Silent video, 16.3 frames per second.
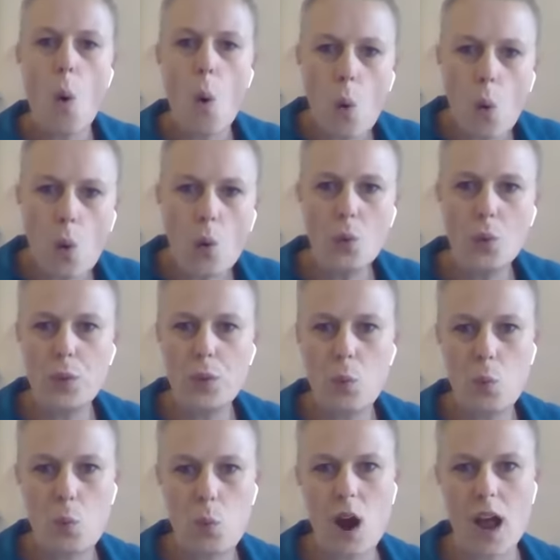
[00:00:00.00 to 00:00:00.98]
all the
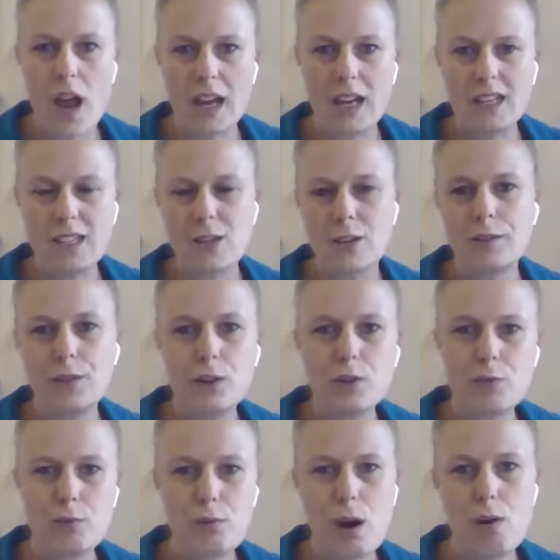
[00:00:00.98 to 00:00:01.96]
weight of your
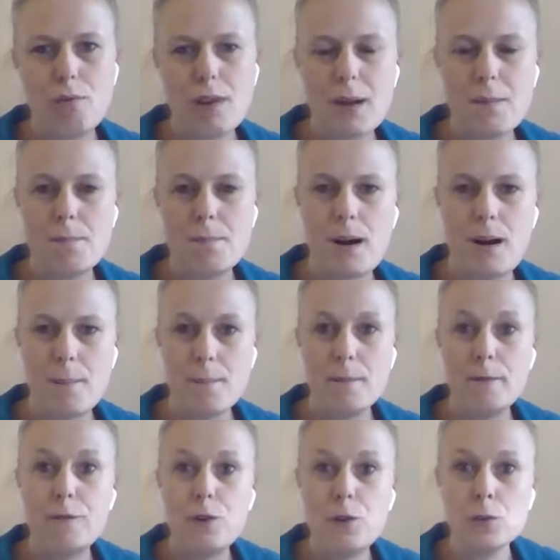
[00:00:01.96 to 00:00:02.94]
growing bump
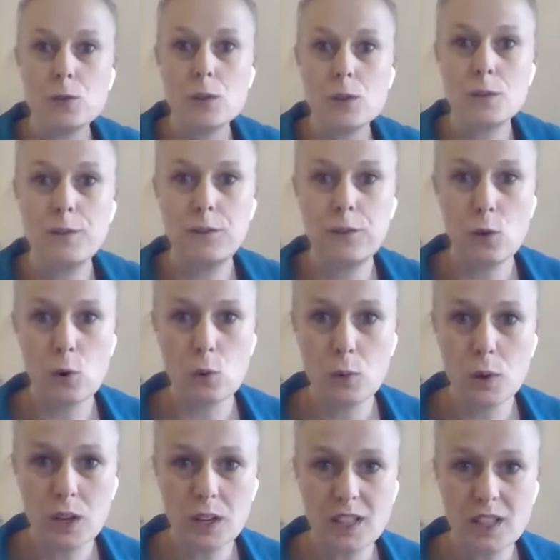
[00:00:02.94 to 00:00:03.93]
falls
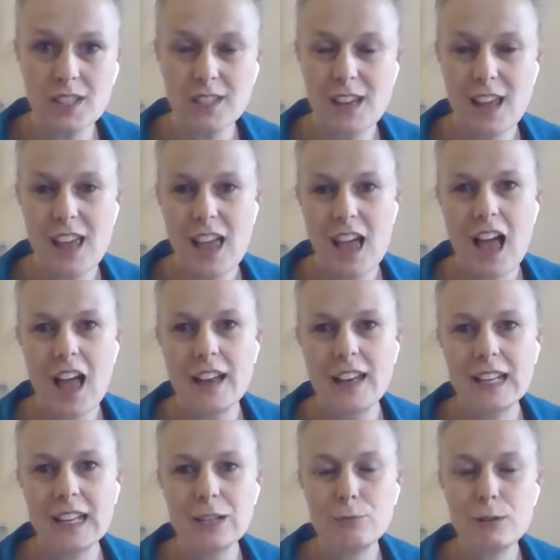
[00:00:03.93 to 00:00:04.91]
forward and
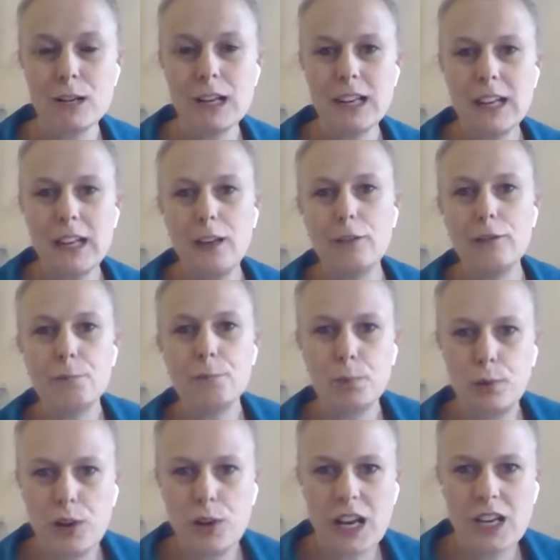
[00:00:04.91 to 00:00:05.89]
it relieves
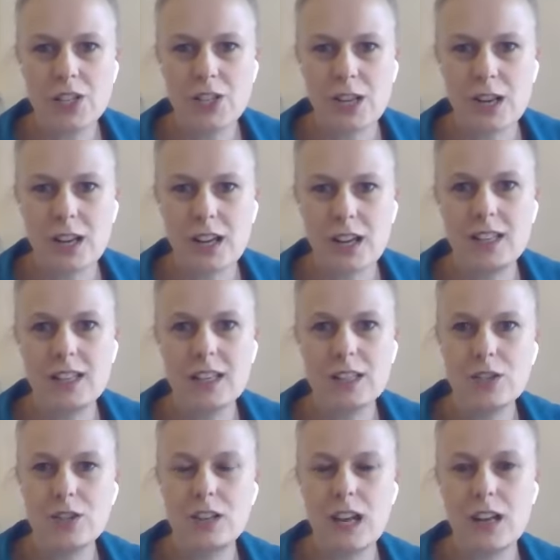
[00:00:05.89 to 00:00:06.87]
pressure
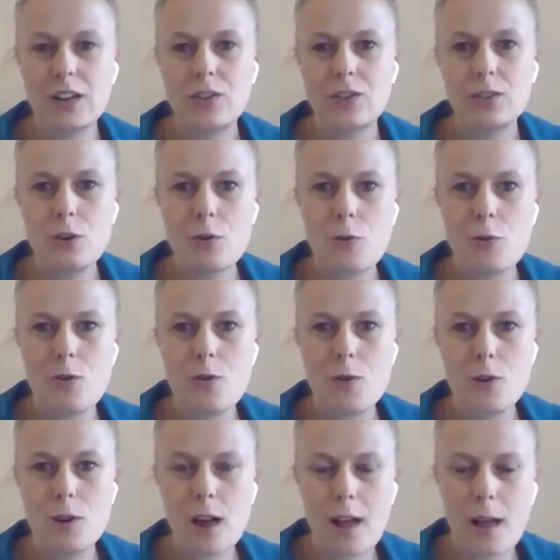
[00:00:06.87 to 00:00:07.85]
that you get on your
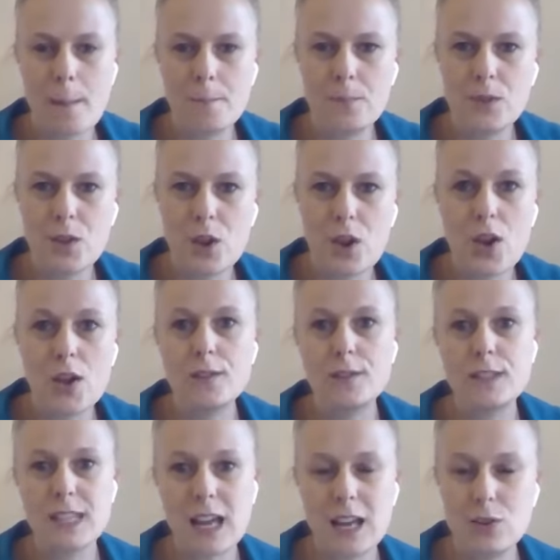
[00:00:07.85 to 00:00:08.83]

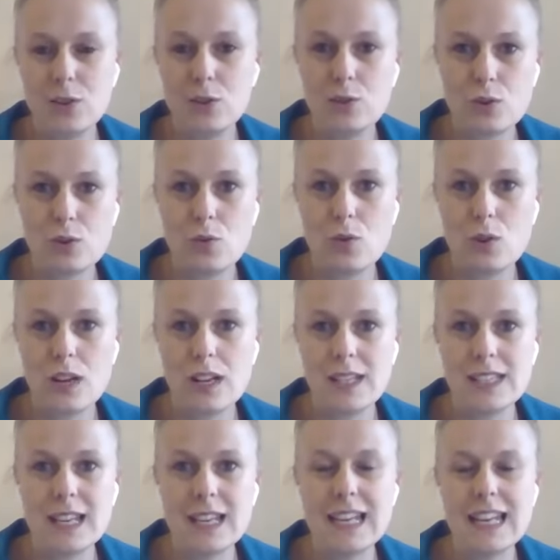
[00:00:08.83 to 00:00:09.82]
nerves and your
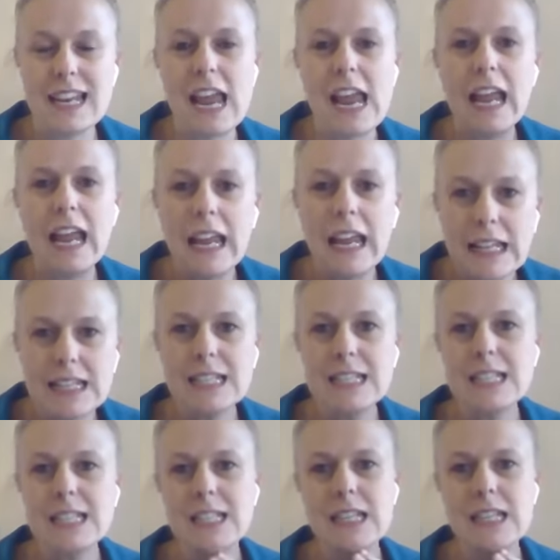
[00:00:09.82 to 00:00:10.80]
joints, and it
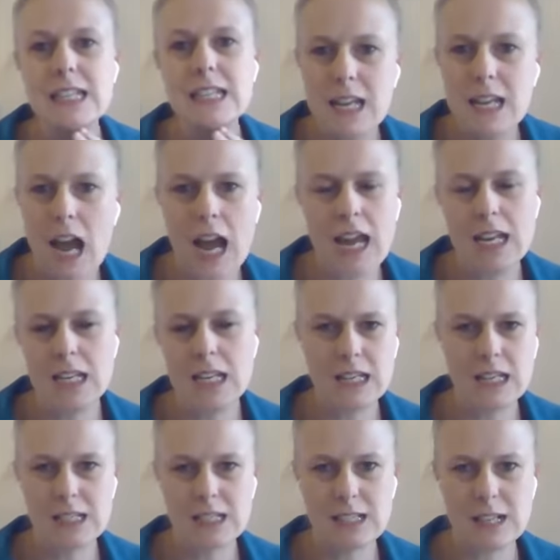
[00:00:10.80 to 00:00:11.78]

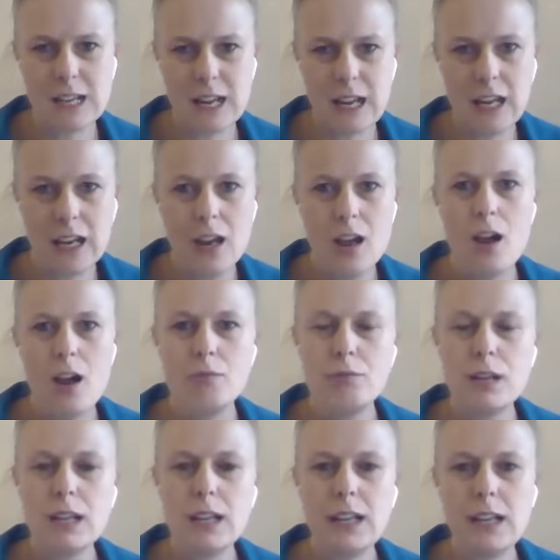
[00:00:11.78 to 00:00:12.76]
instantaneously
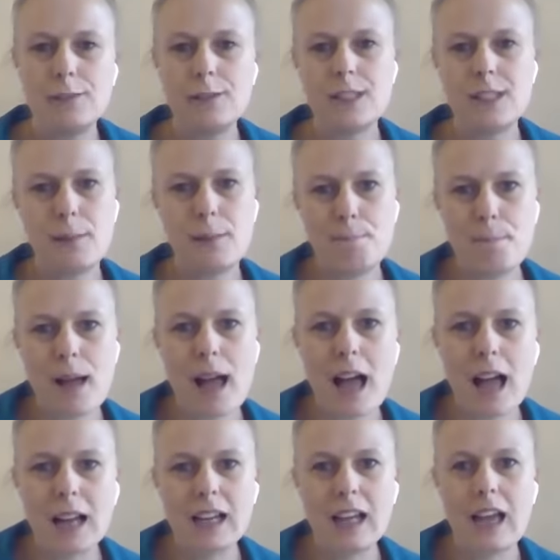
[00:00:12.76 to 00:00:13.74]
relieves the
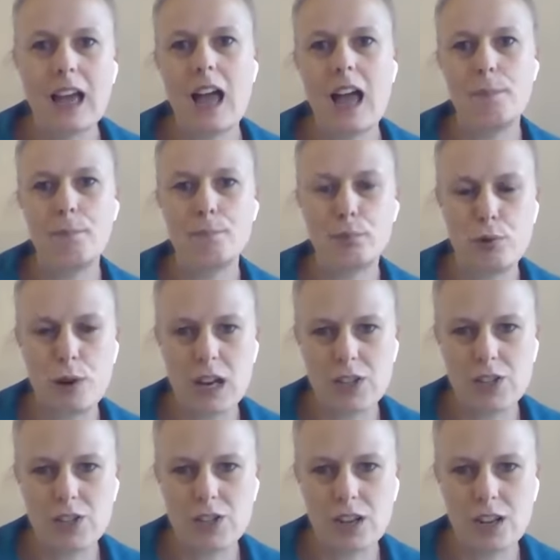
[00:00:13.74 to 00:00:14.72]
back
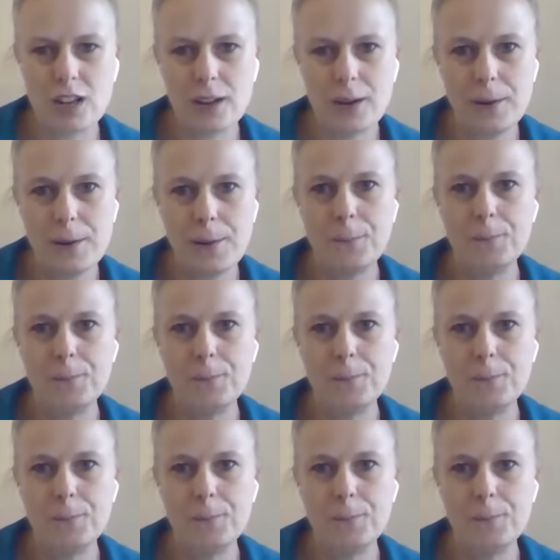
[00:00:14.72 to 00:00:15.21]
pressure